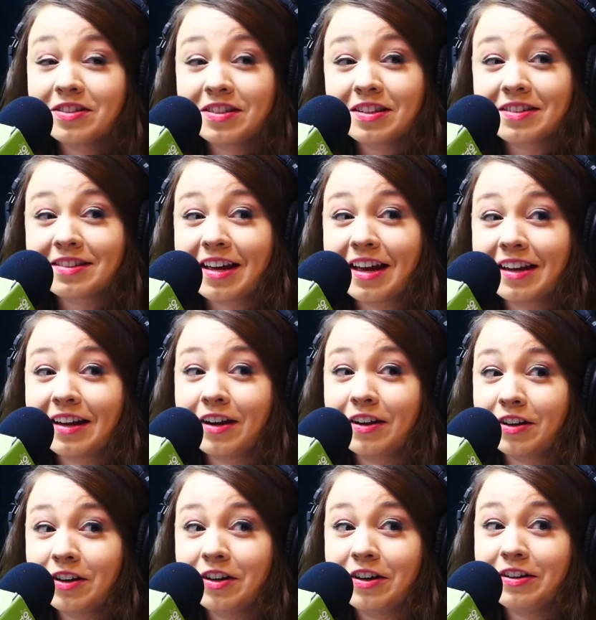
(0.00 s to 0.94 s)
is like a
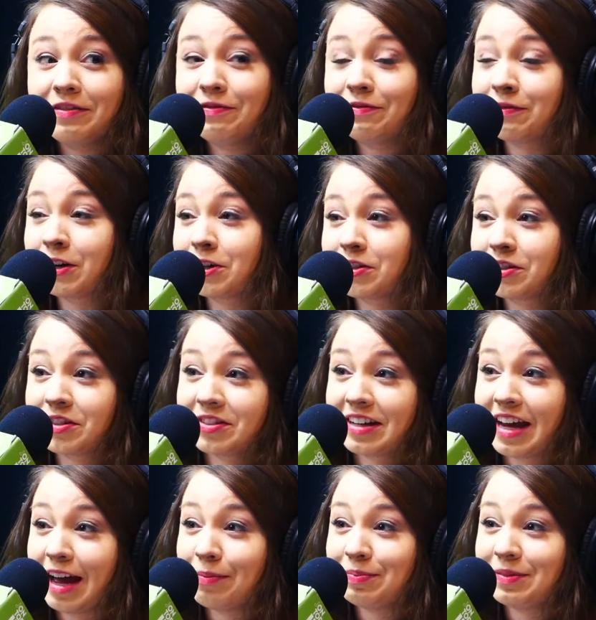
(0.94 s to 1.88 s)
good first
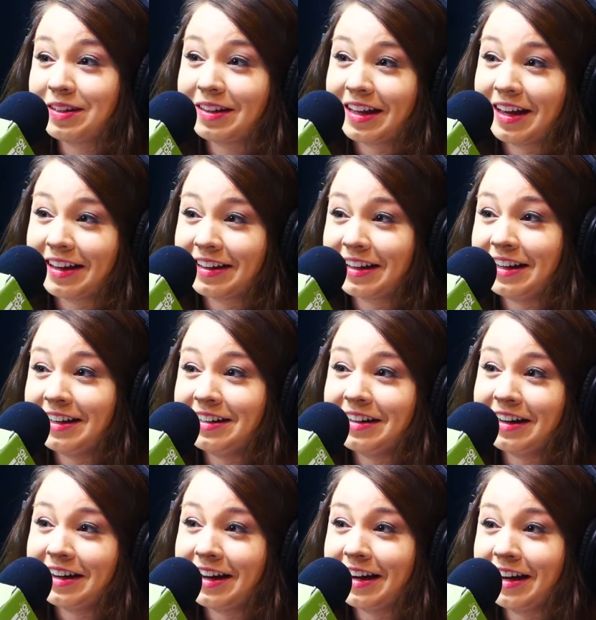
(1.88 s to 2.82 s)
step to like
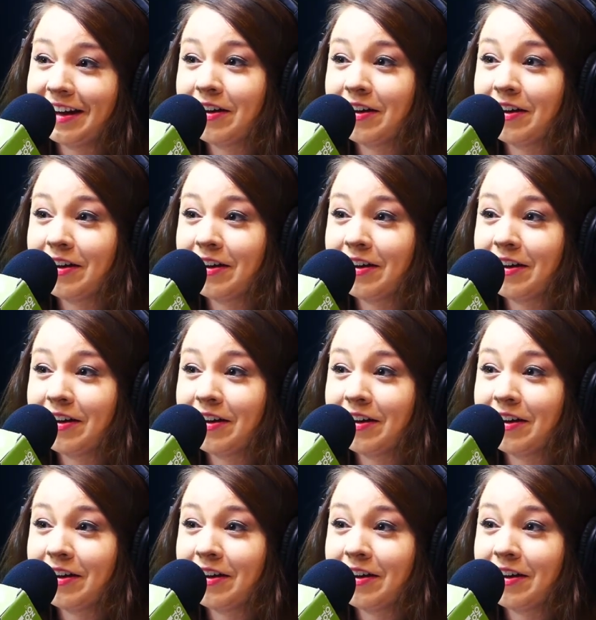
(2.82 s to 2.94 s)
indicating,